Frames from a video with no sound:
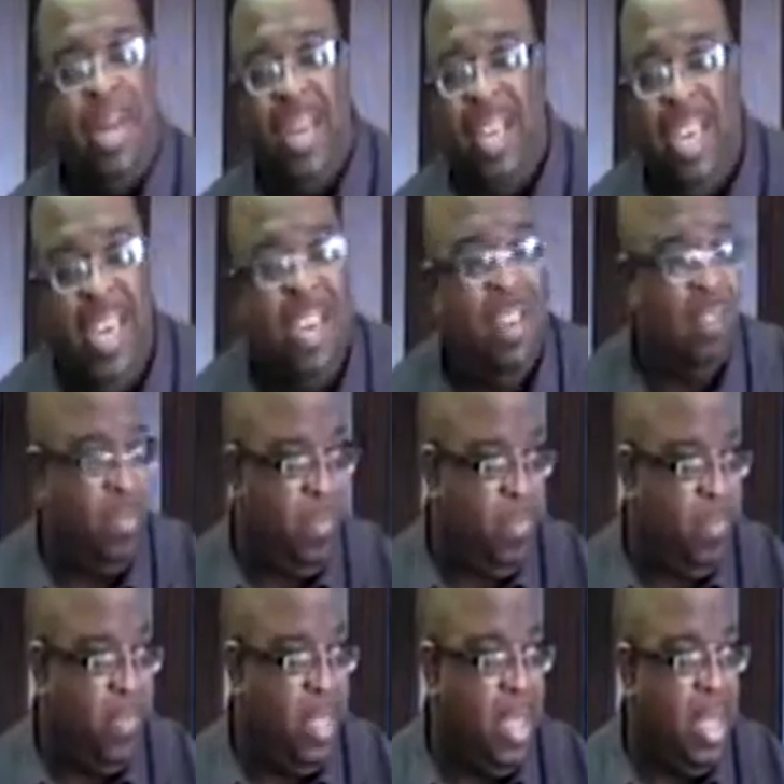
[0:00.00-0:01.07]
I
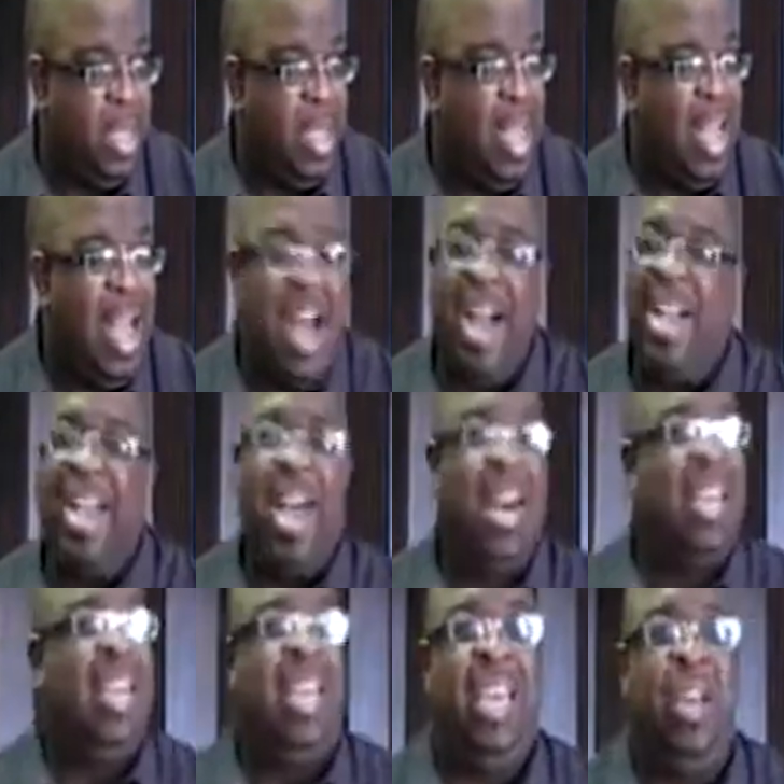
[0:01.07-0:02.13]
believe, I
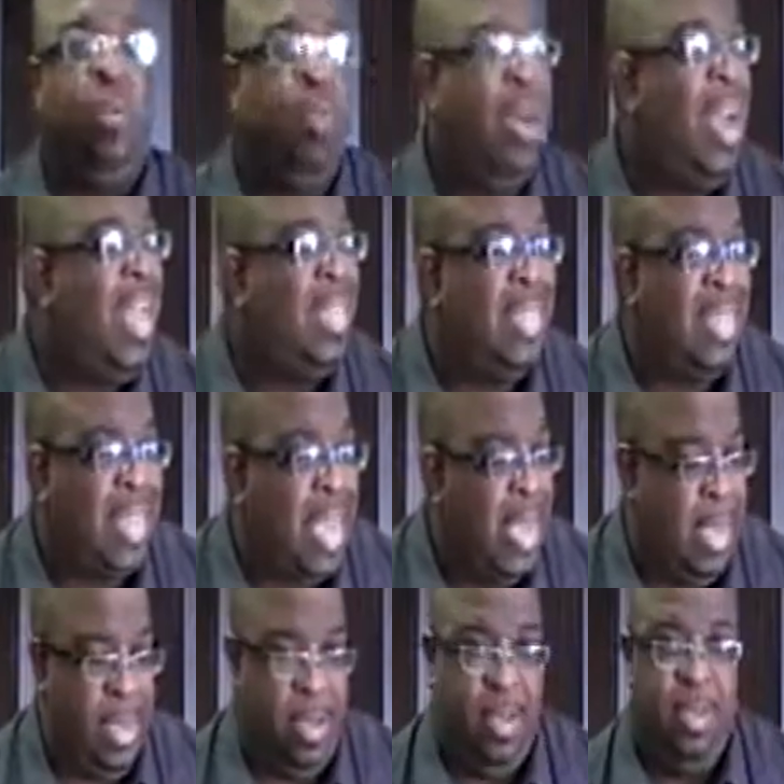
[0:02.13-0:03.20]
got to get what I
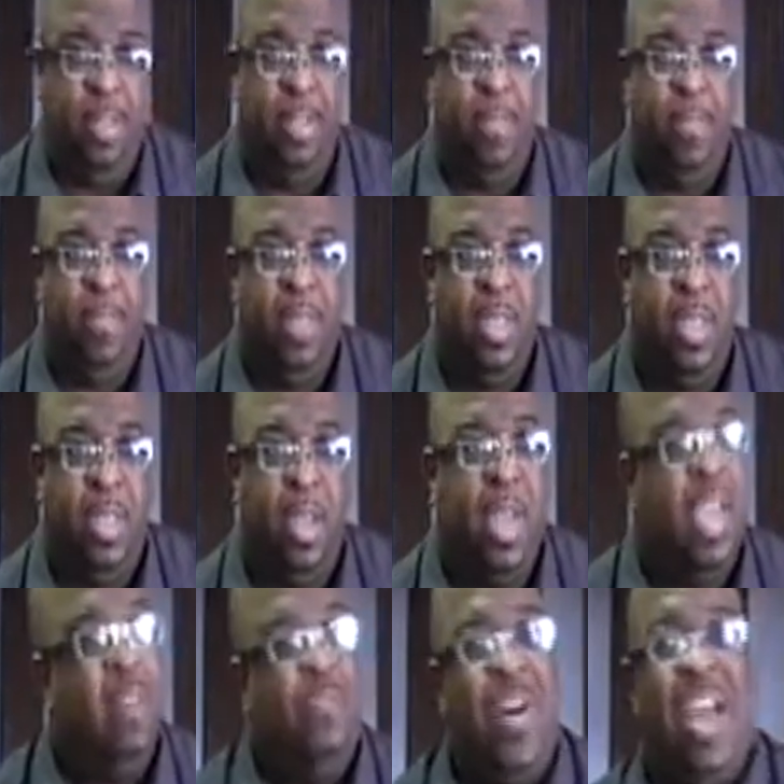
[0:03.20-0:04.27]
say.
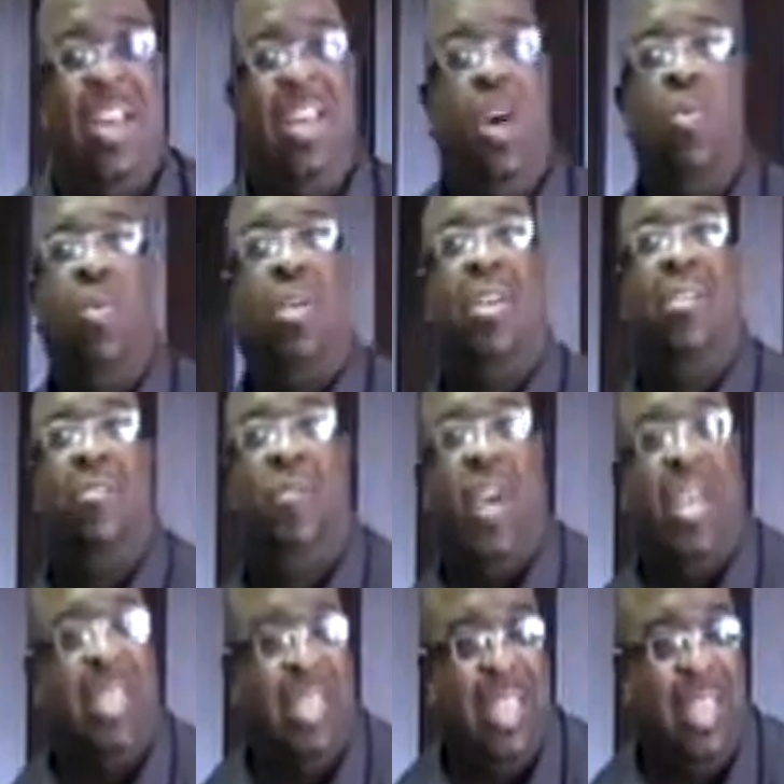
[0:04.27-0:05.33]
If I don't
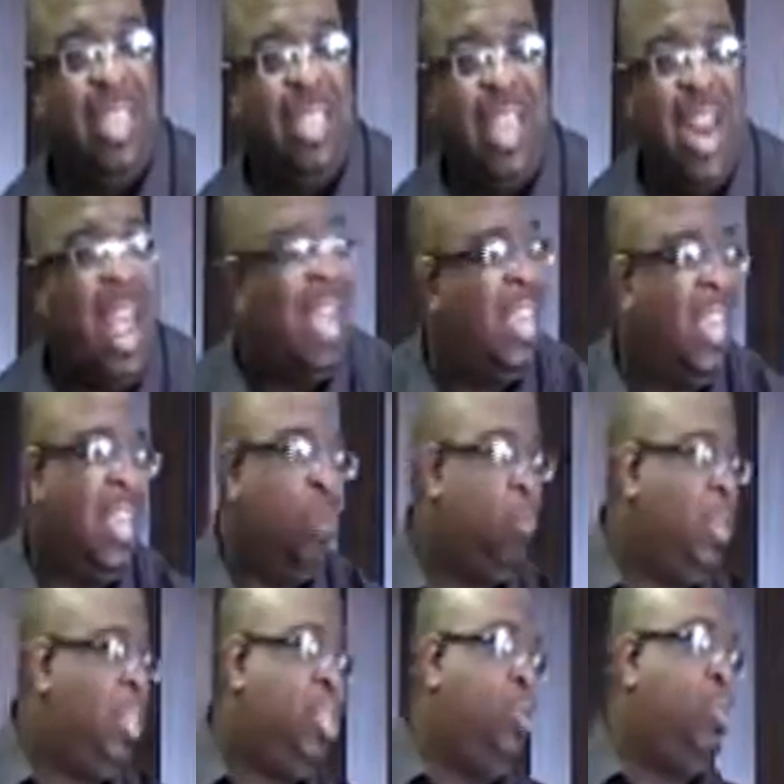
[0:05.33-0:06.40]
confess it, then I
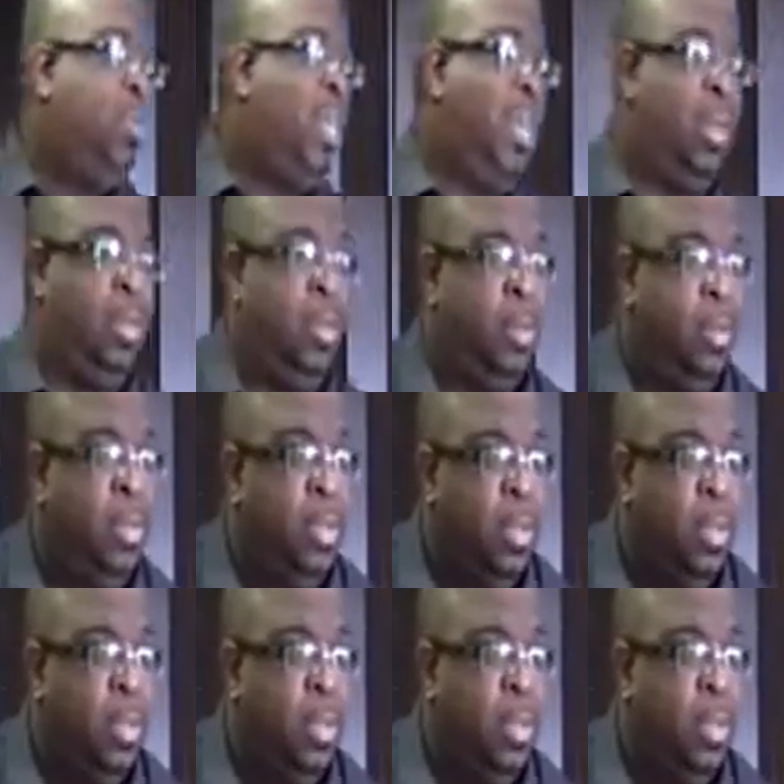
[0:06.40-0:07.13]
get what you get.